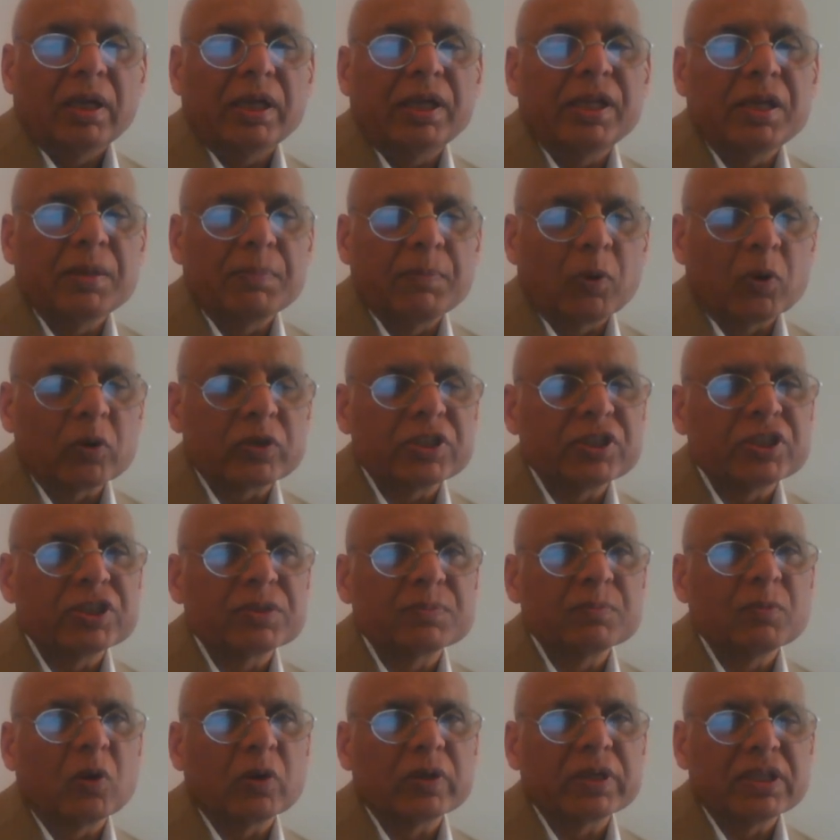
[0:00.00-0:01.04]
He reported
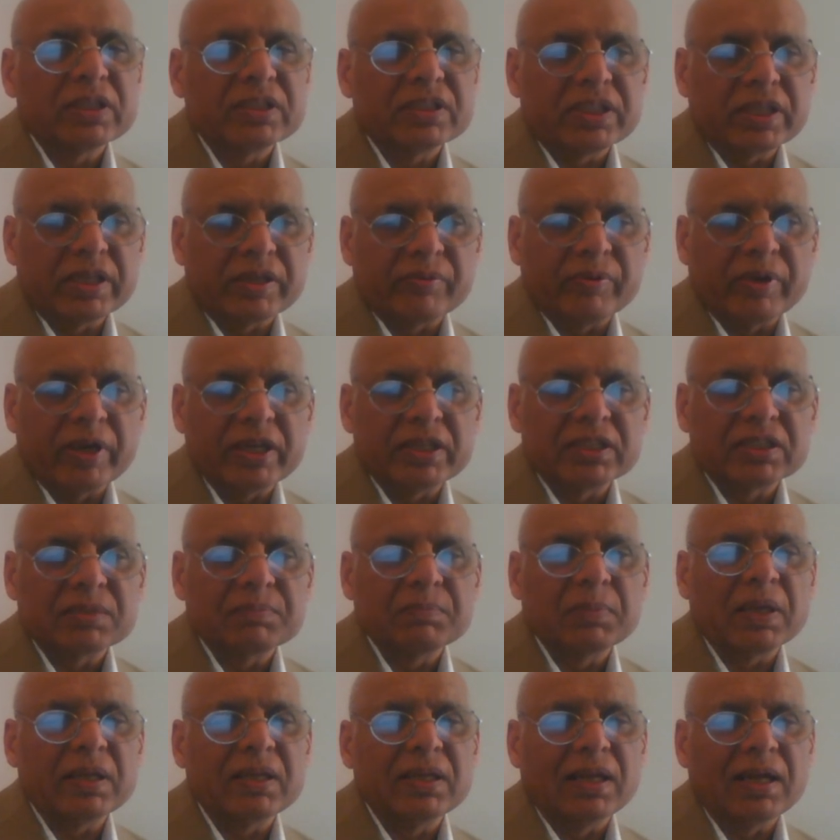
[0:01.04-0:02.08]
smoking cigarettes
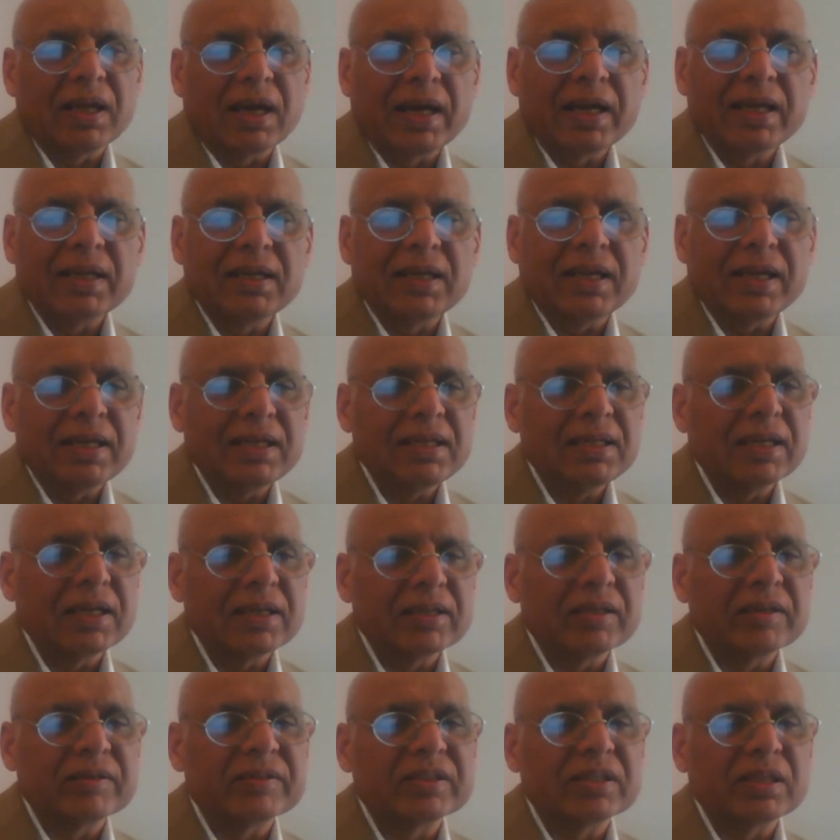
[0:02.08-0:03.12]
but denied any
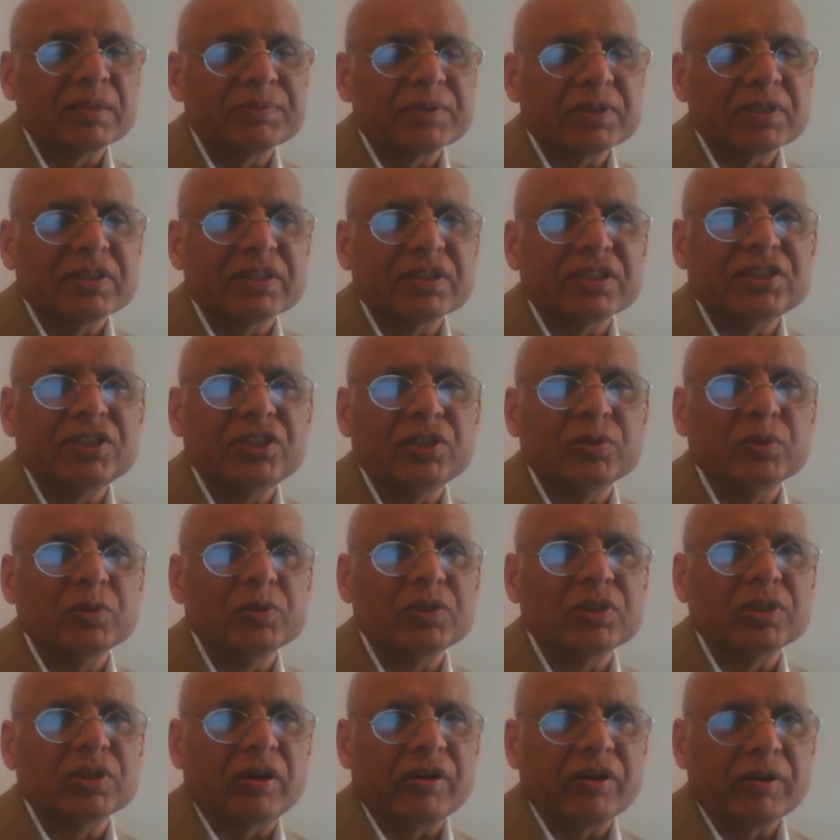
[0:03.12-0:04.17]
other substance
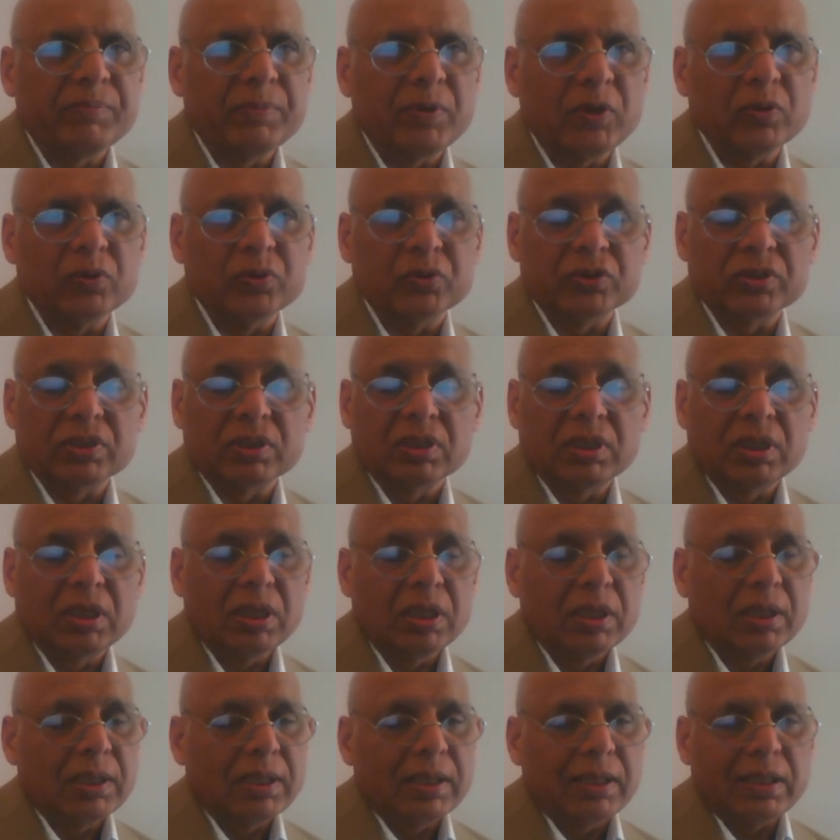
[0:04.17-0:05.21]
use or abuse.
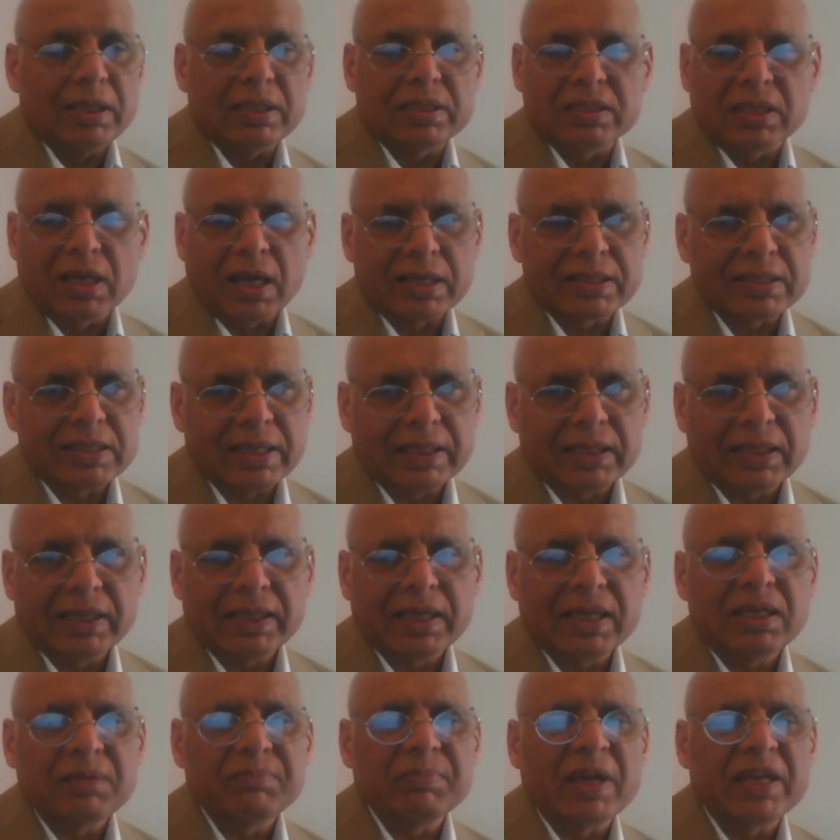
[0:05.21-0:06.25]
He's not taking
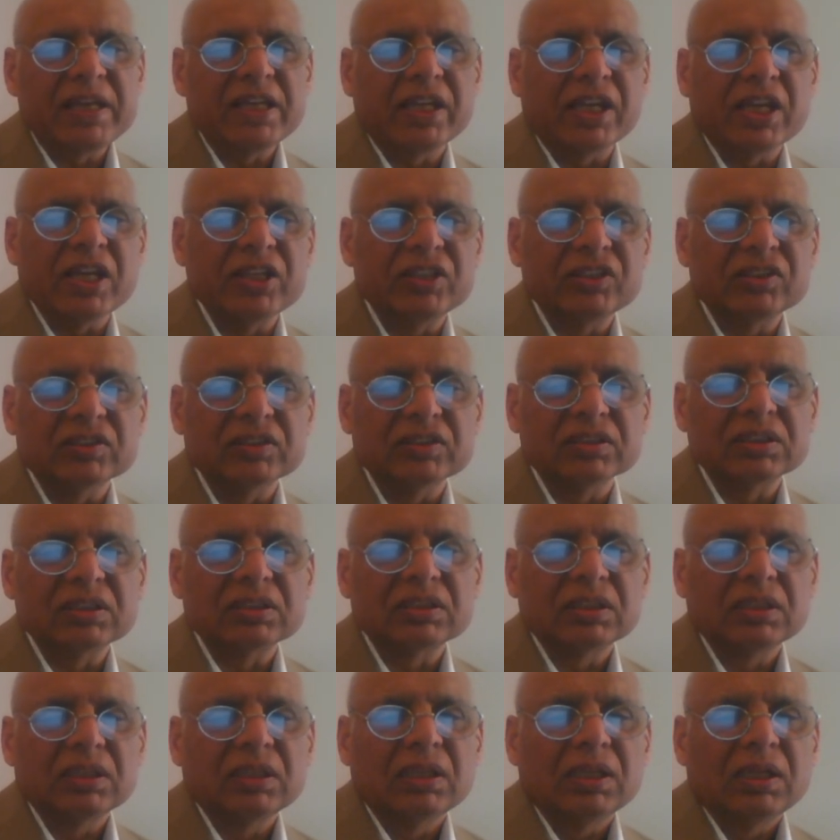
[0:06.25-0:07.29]
any
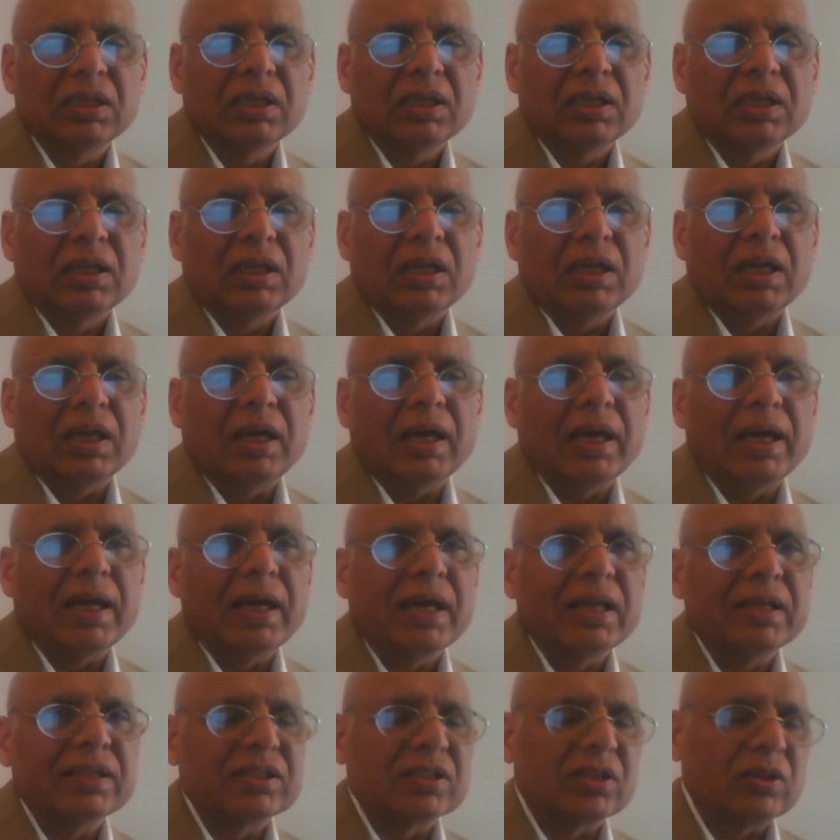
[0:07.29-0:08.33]
medications.
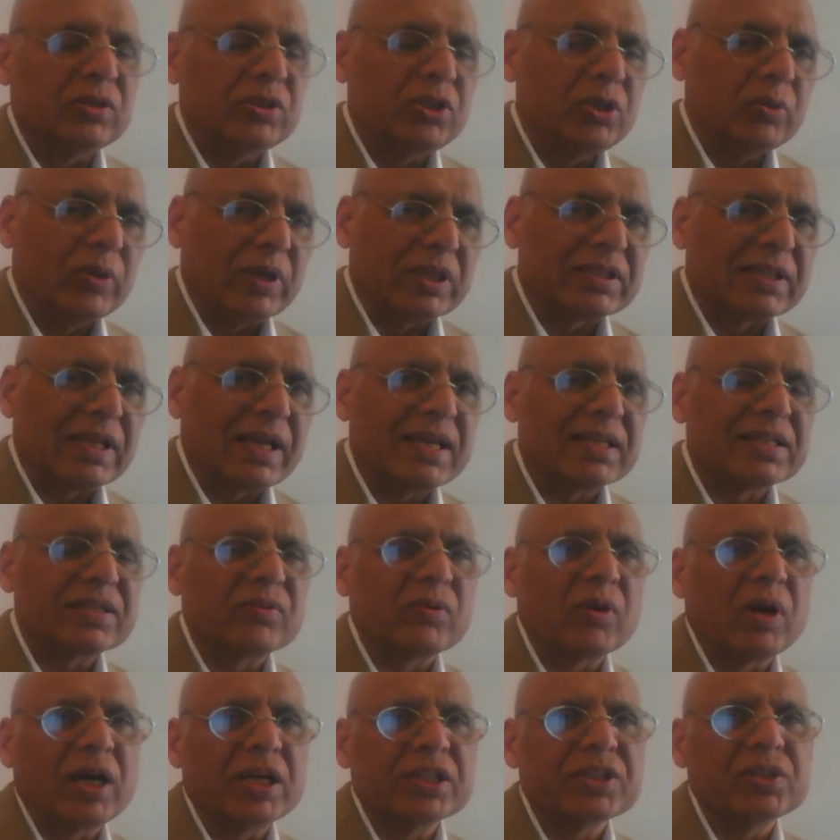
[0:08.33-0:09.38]
And so you assess
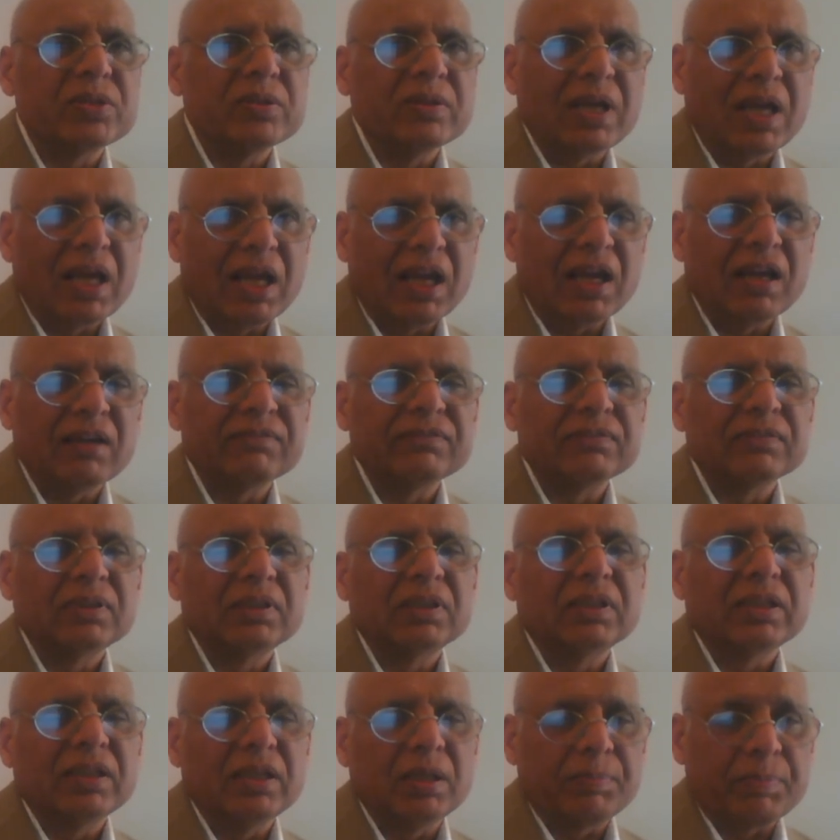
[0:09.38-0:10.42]
Raj to have
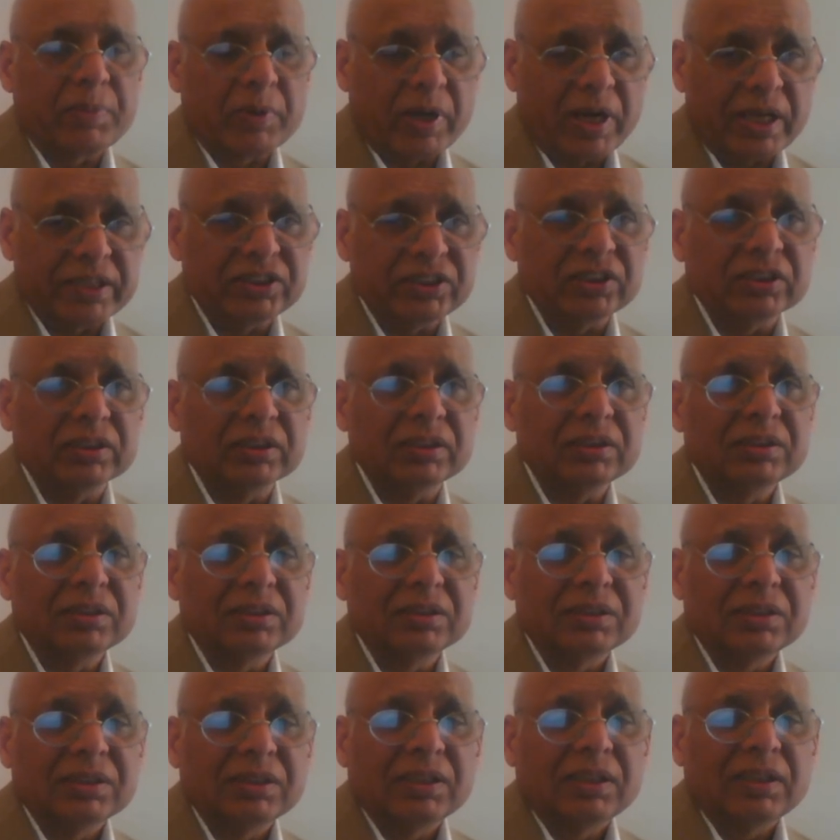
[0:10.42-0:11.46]
depression,
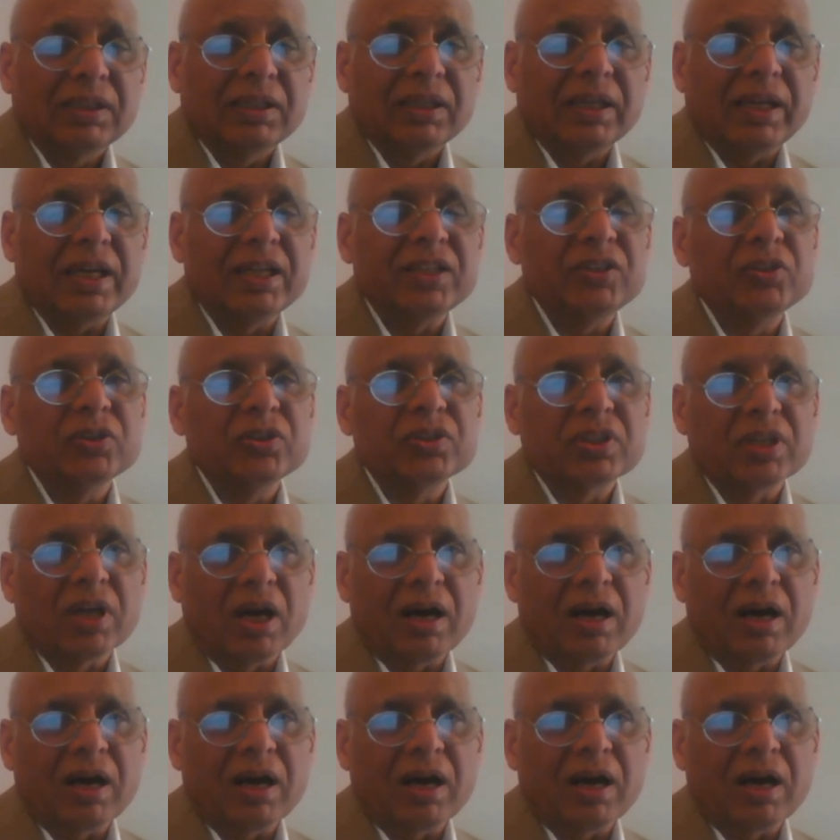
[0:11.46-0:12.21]
and you